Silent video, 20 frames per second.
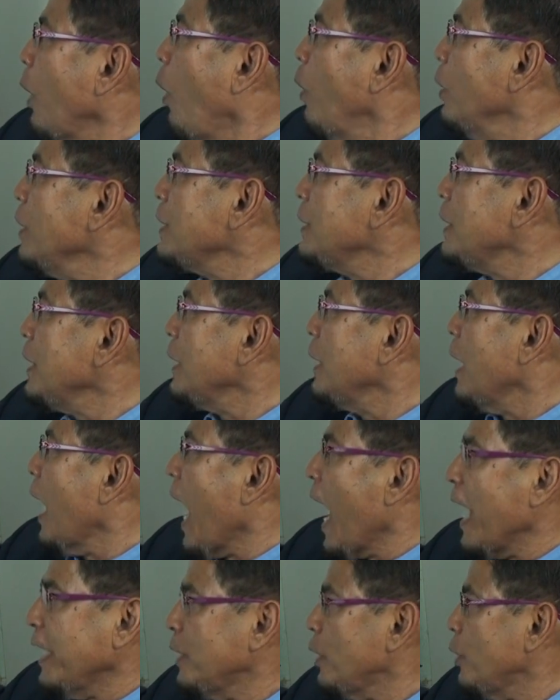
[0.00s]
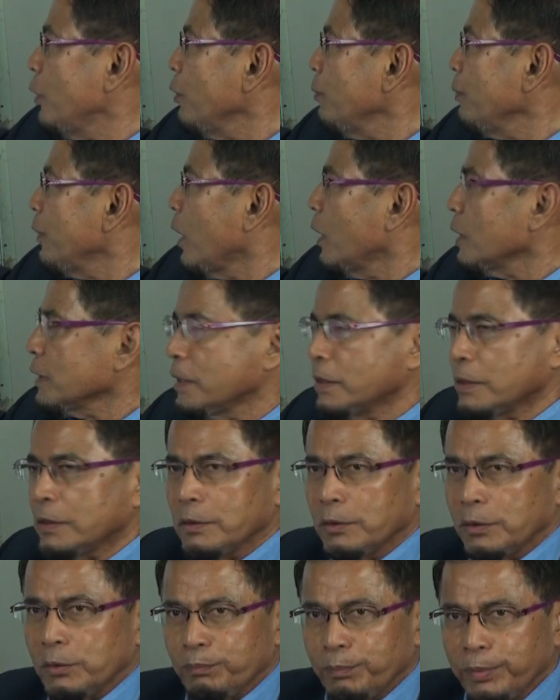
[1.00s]
holistic IQ, because
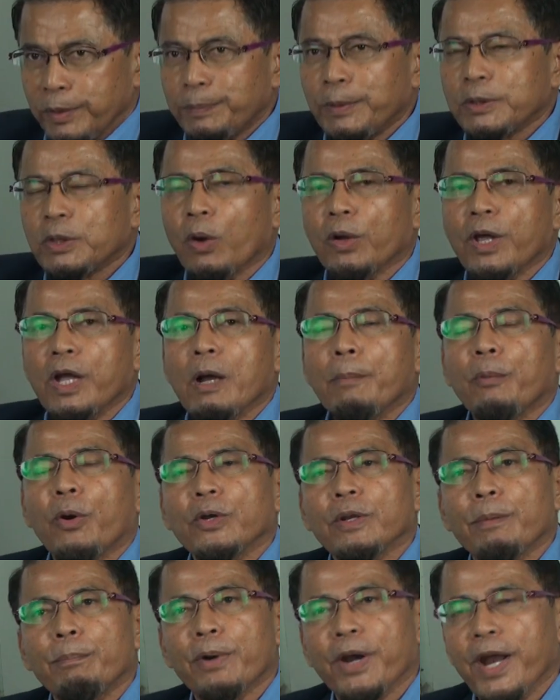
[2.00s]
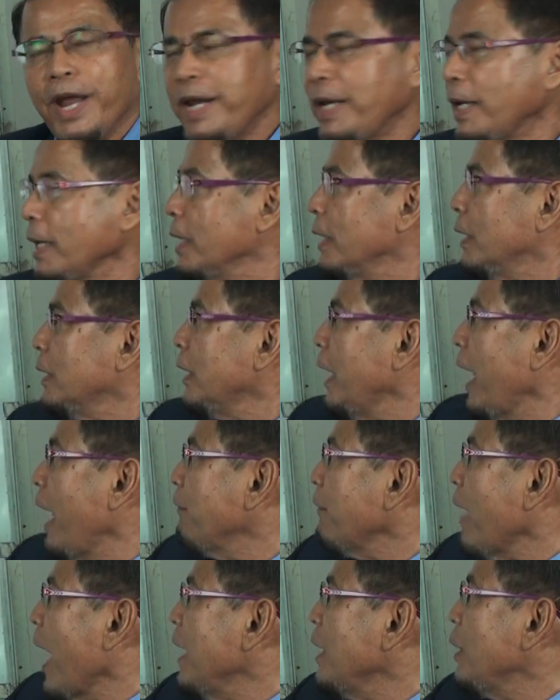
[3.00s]
people talking about the brain, they
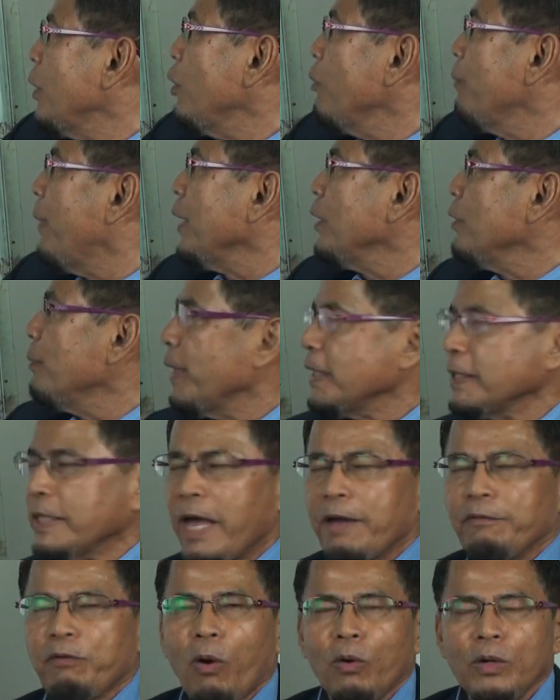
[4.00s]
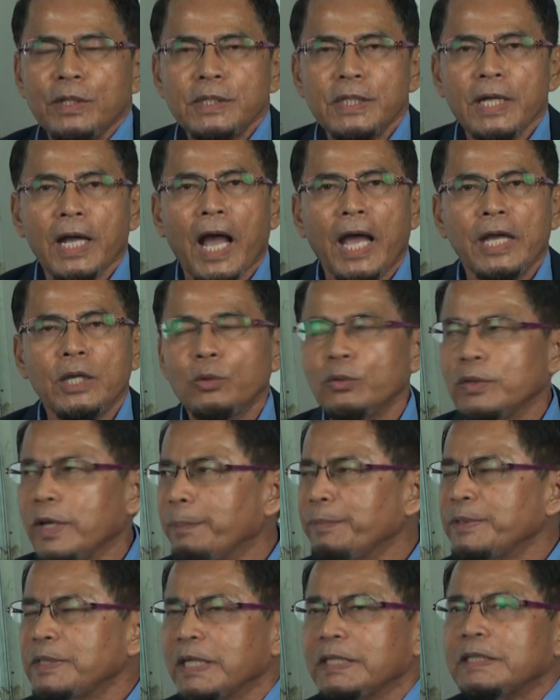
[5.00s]
have IQ, but you must have holistic IQ. That means a